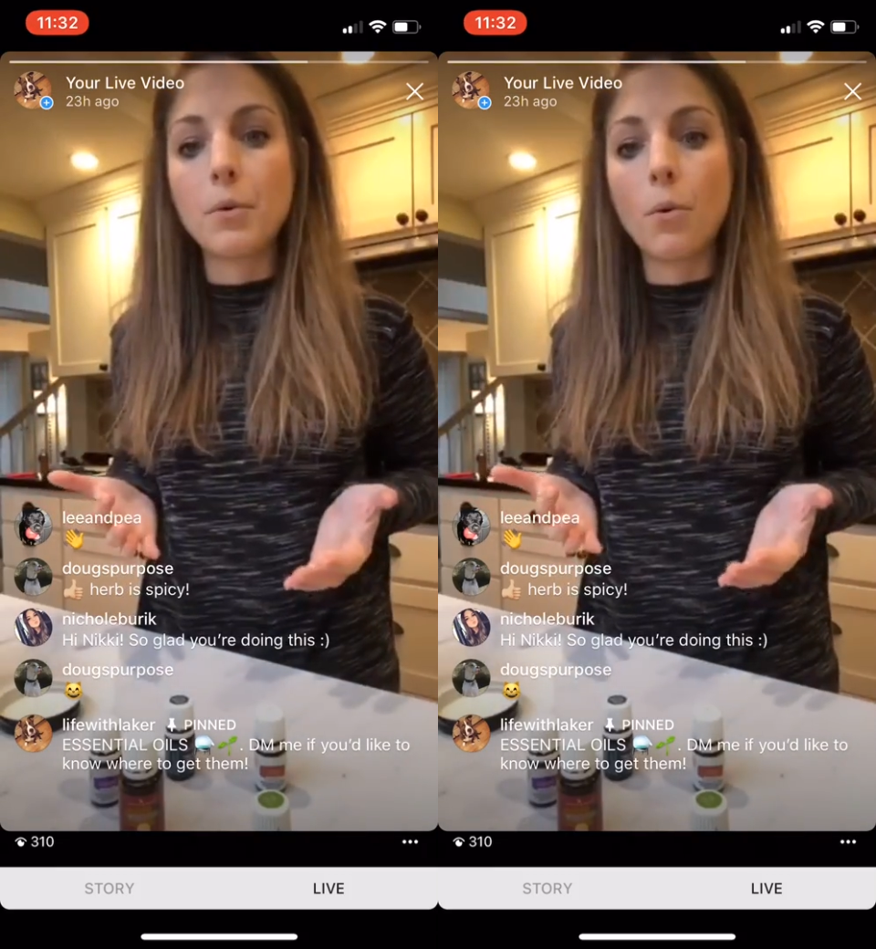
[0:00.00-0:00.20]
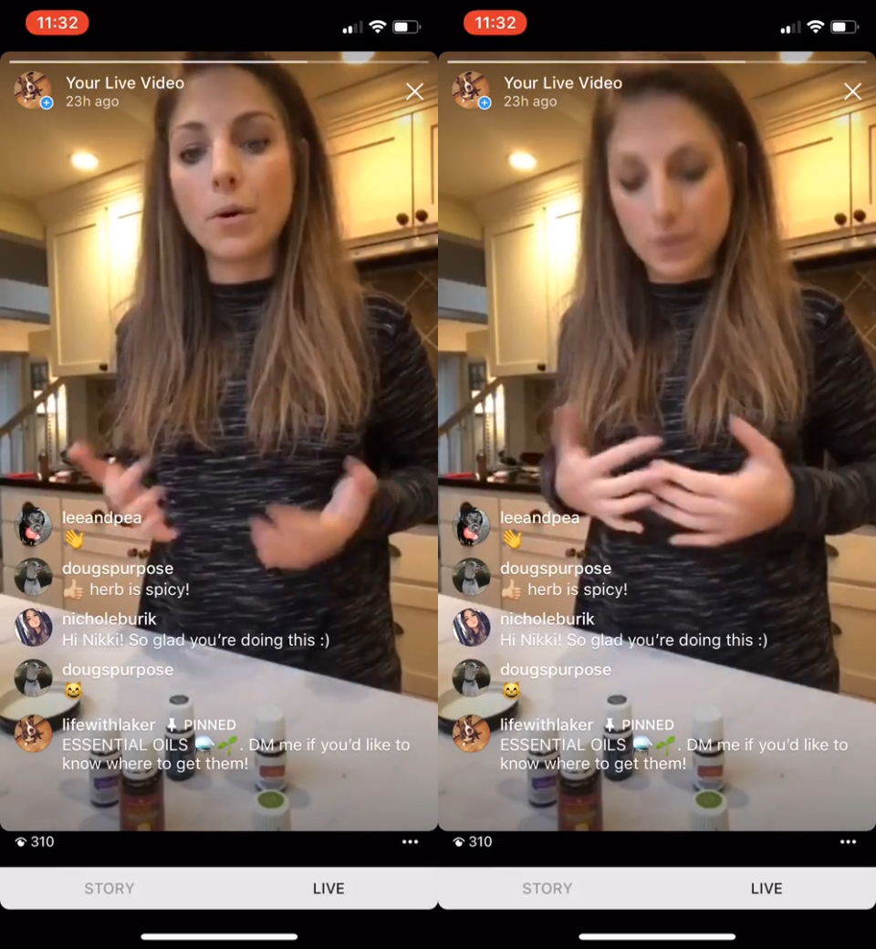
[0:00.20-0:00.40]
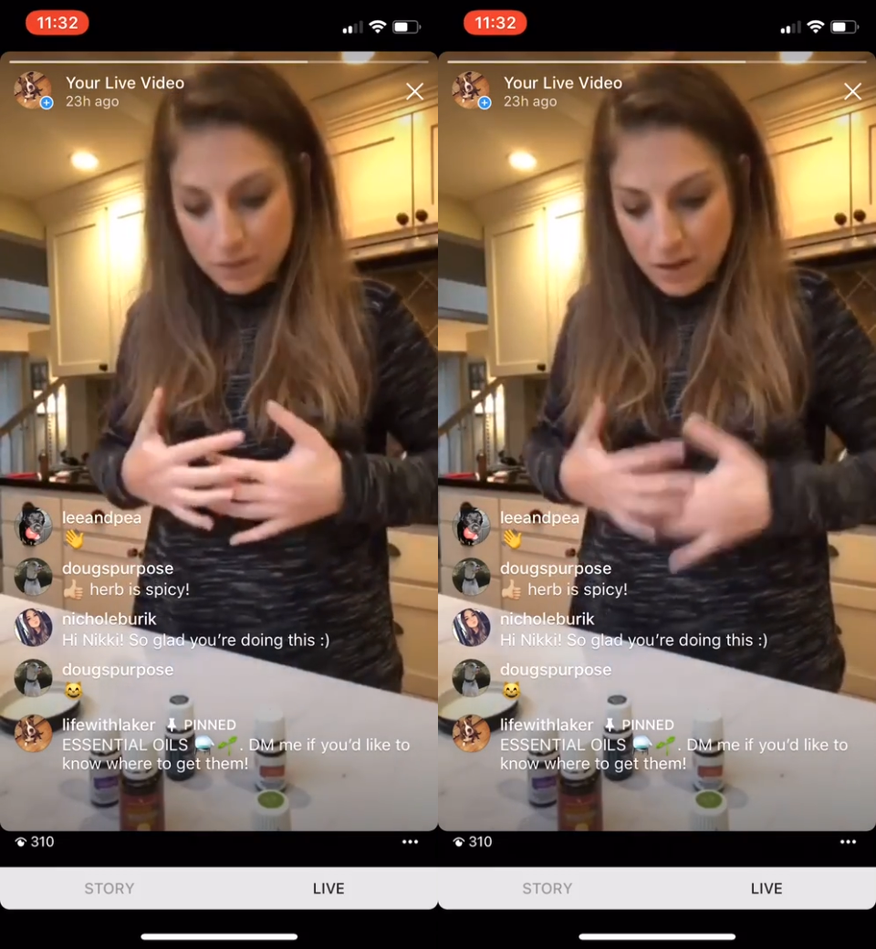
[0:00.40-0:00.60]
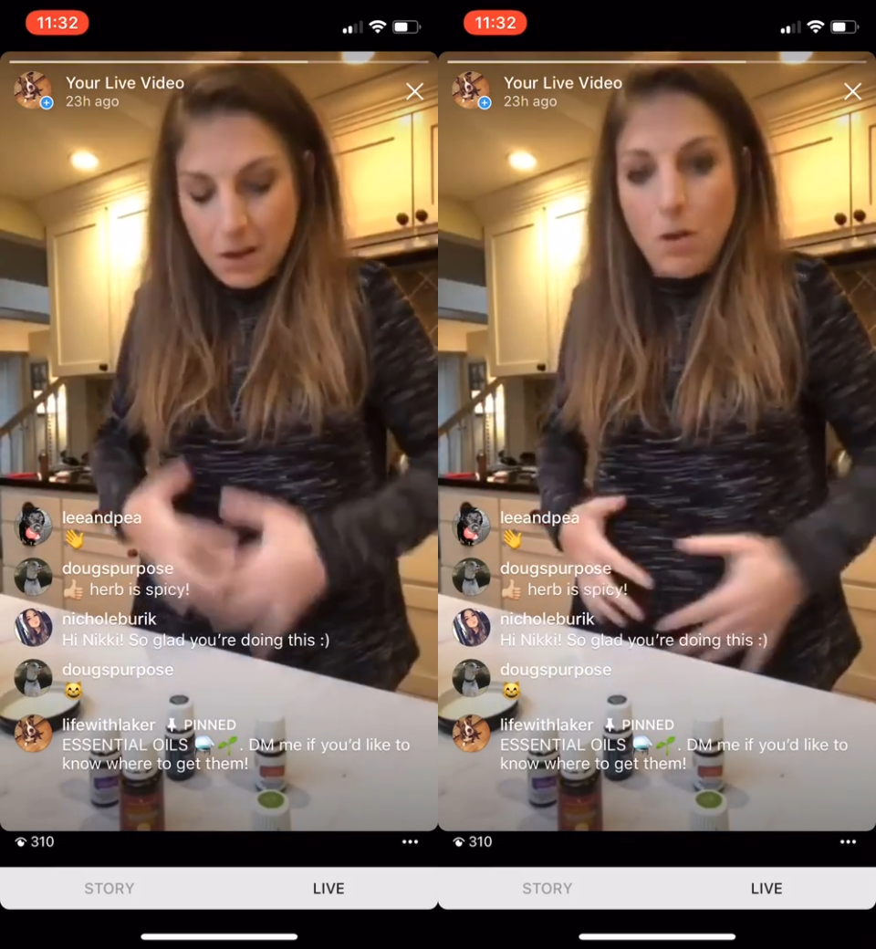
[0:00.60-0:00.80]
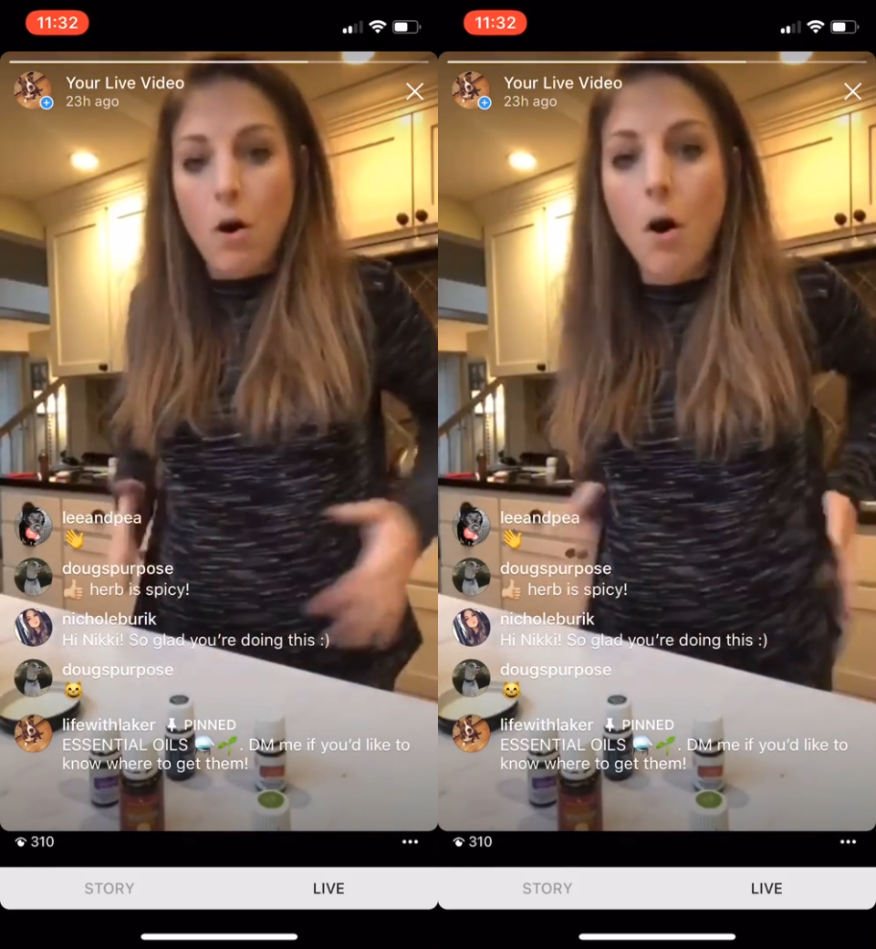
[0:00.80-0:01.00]
oils
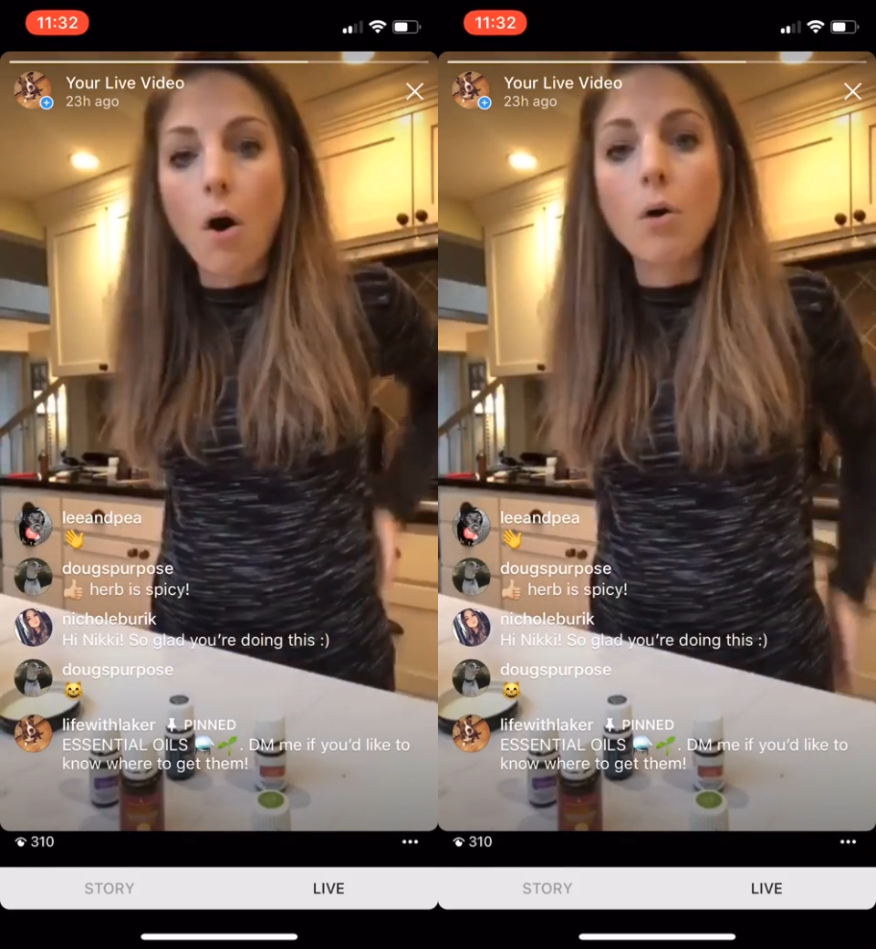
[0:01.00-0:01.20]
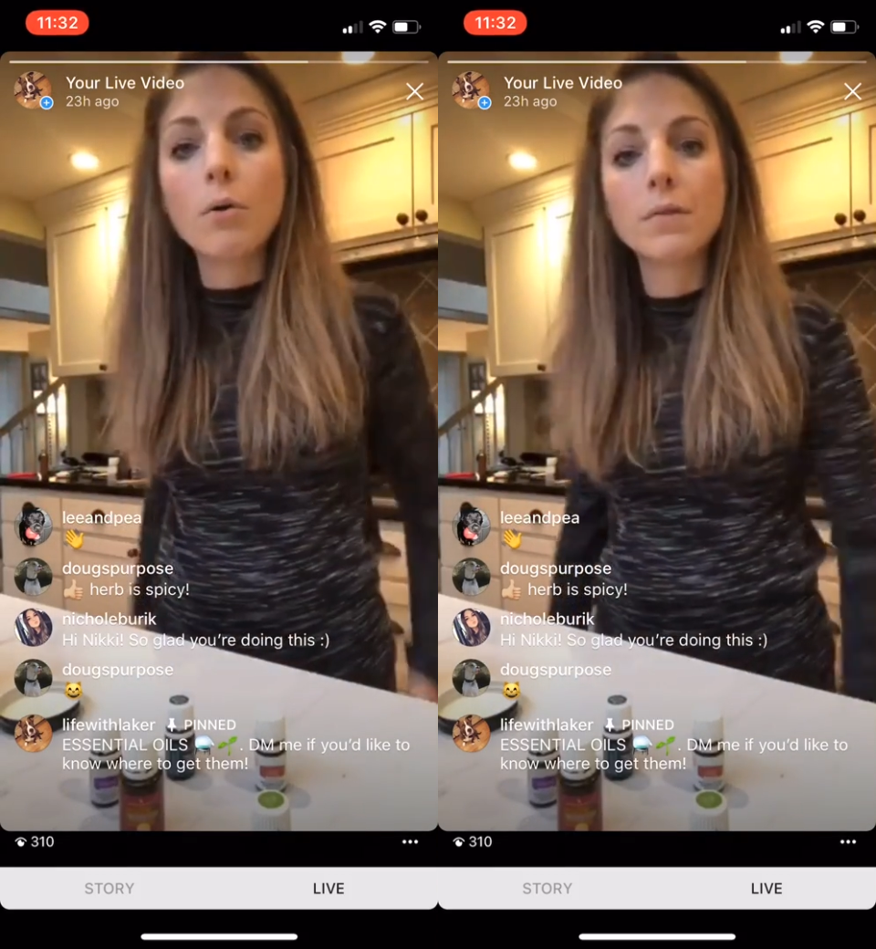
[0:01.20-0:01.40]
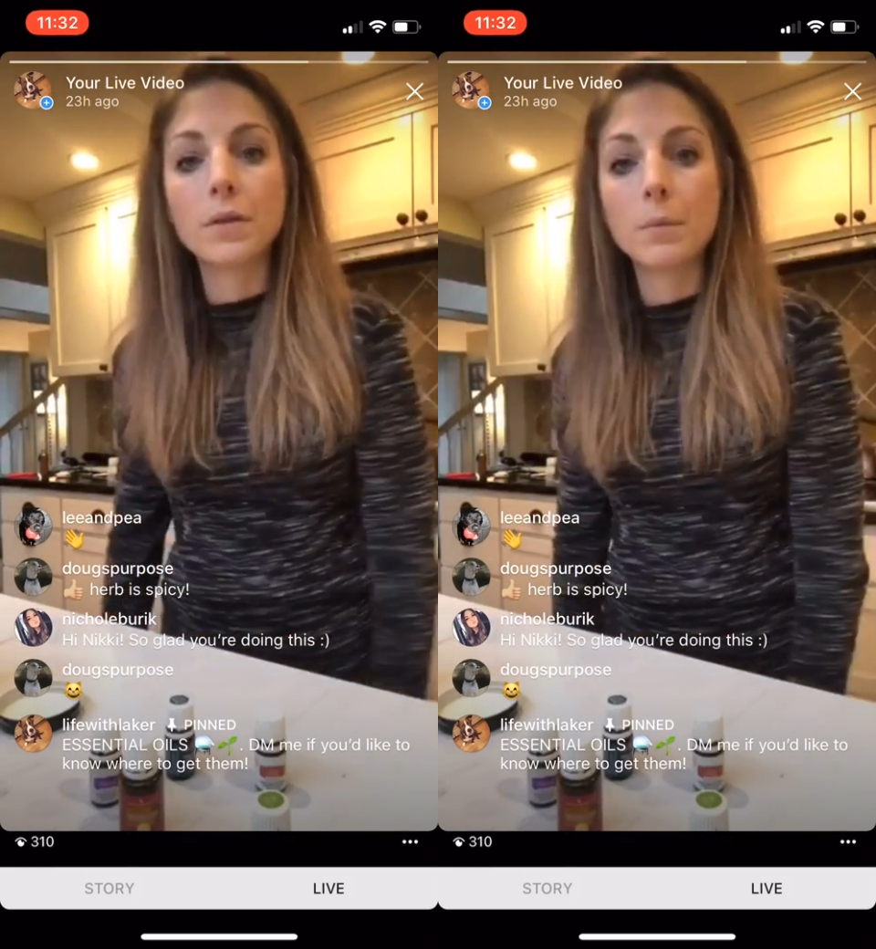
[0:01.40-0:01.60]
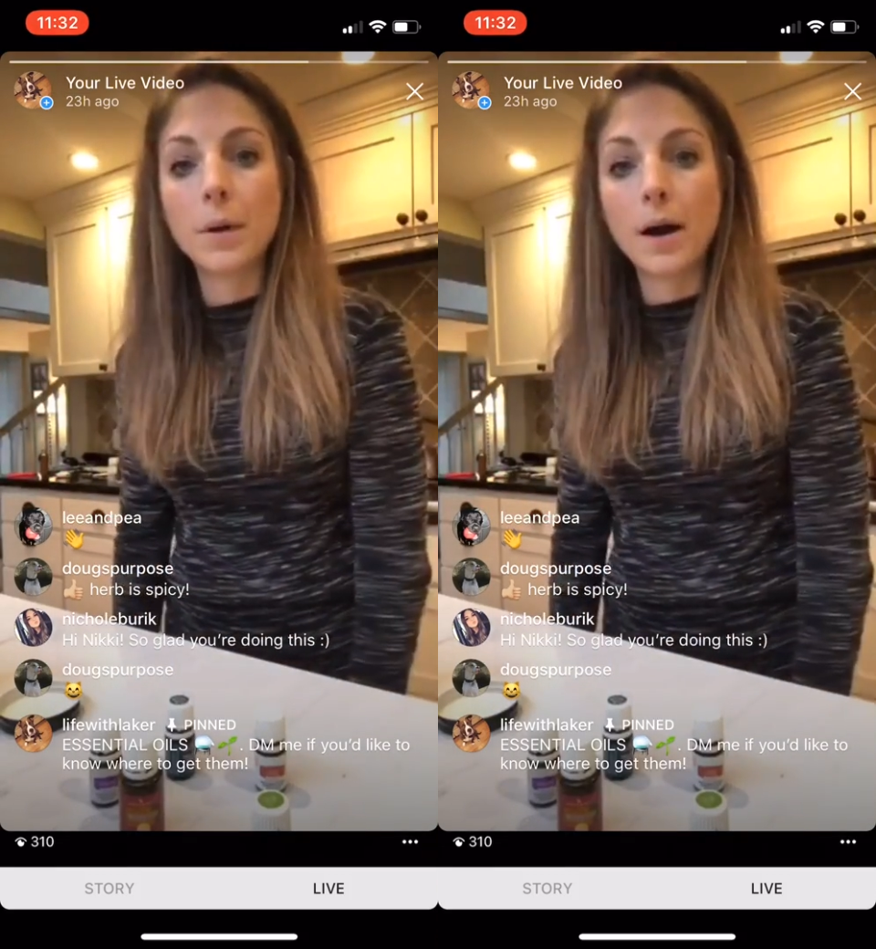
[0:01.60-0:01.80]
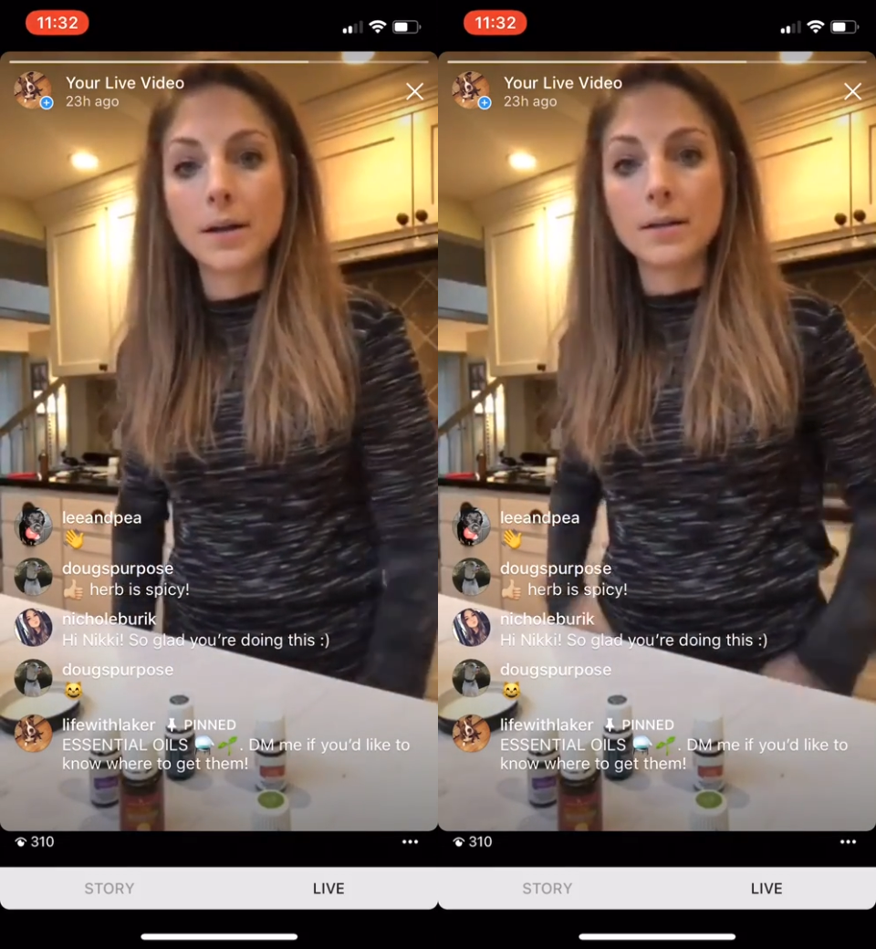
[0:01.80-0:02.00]
like all over their
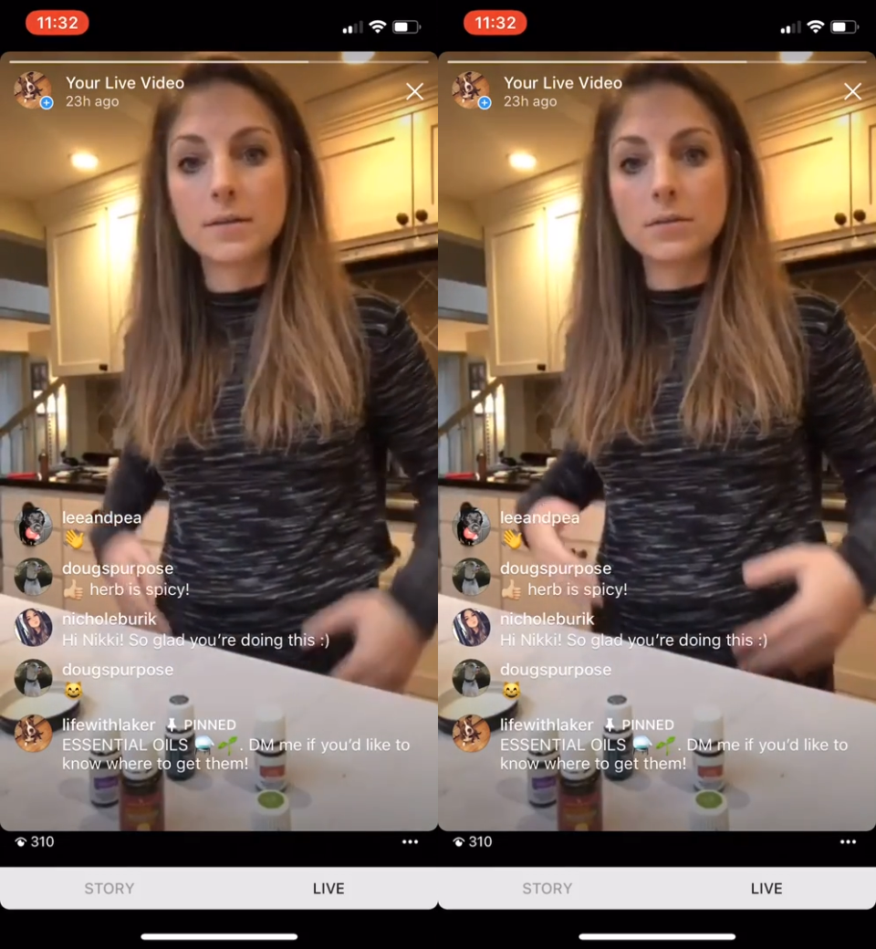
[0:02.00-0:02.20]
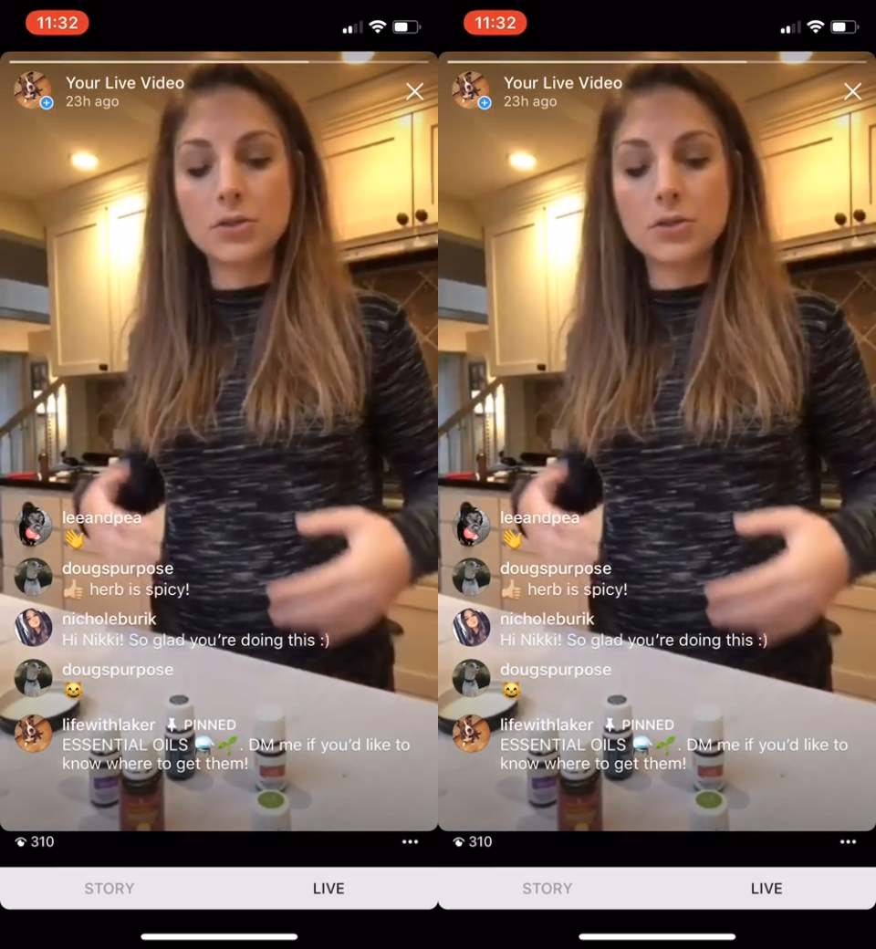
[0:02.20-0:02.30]
bodies.